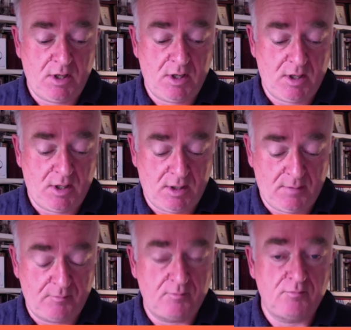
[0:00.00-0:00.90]

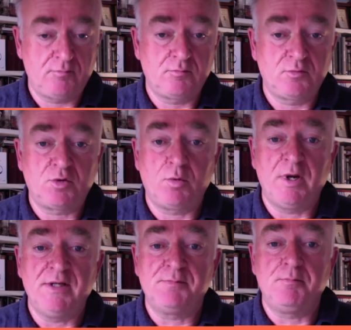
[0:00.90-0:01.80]
to raise
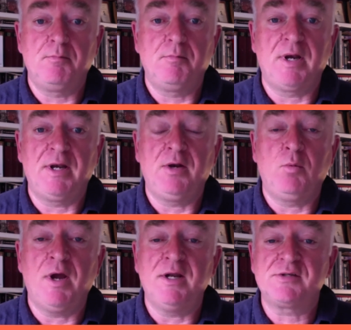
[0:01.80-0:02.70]
money and
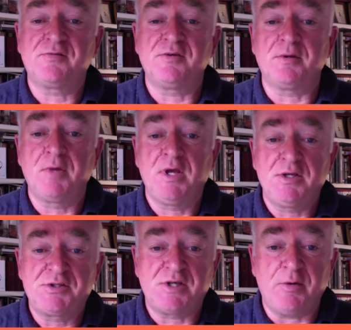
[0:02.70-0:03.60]
awareness for
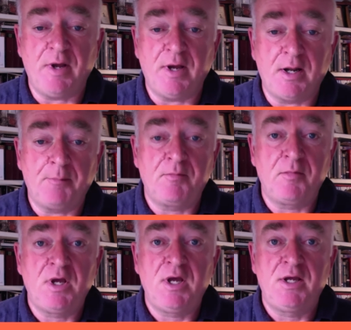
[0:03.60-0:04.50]
Syria, and I'm
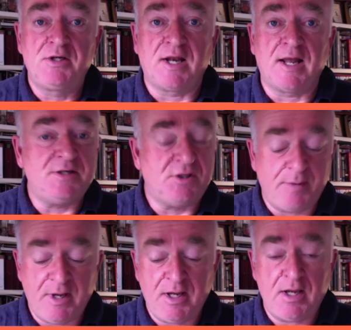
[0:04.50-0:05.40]
delighted to
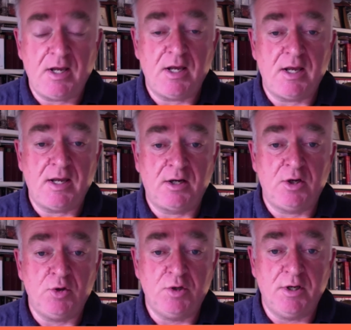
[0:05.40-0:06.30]
be included.